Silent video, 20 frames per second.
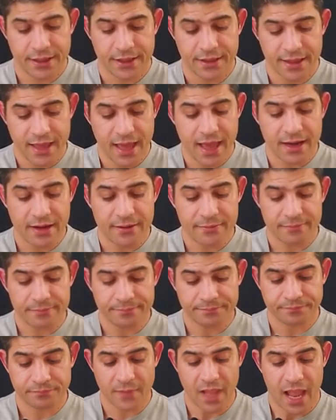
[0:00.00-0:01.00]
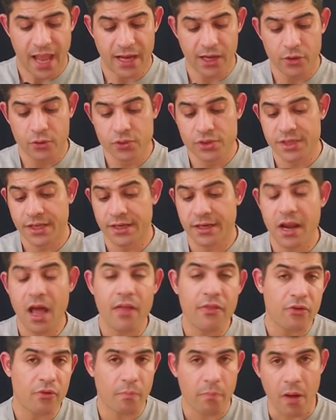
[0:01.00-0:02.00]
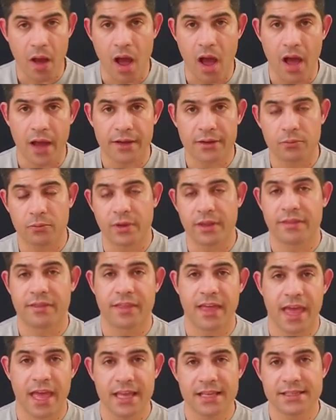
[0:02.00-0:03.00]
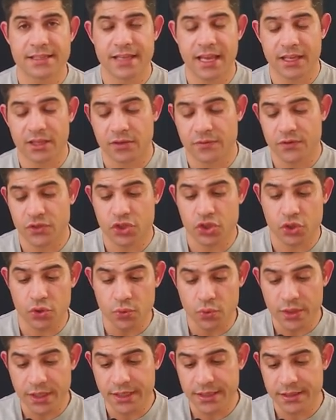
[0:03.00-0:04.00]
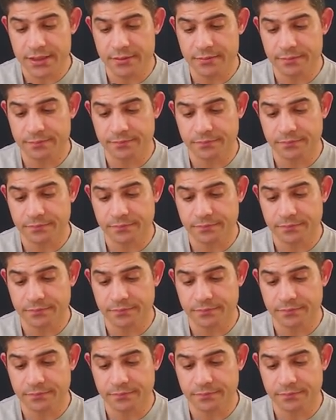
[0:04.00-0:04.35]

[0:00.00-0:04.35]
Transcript: Then I lose another pot with Ace-8 suited,